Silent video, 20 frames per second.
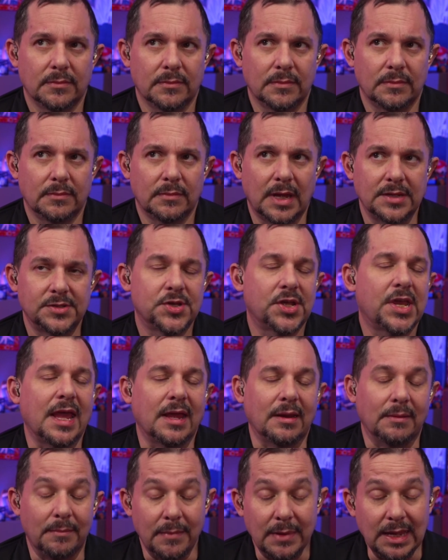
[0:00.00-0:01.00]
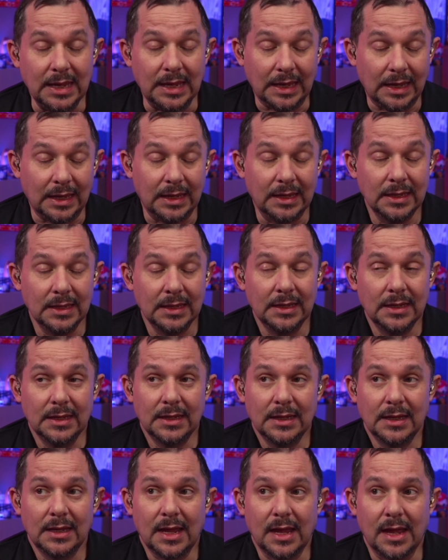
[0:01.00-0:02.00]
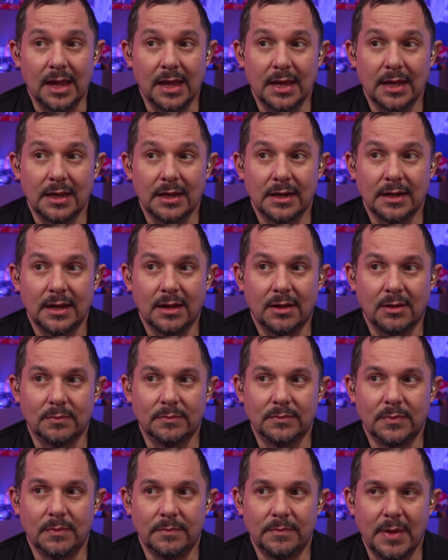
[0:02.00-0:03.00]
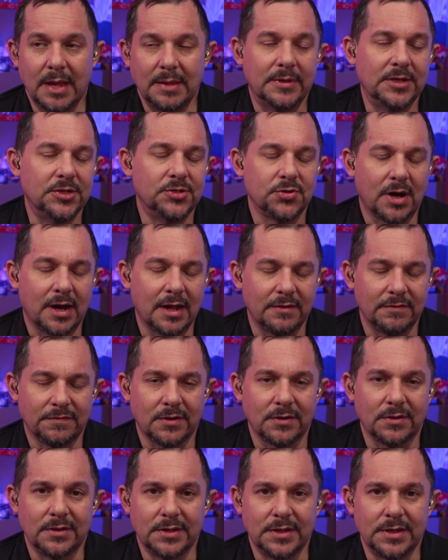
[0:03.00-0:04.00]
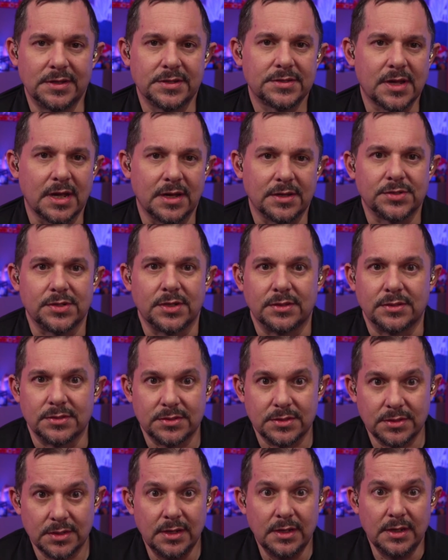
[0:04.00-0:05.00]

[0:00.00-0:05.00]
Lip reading: educate me and help maybe drive further the discussions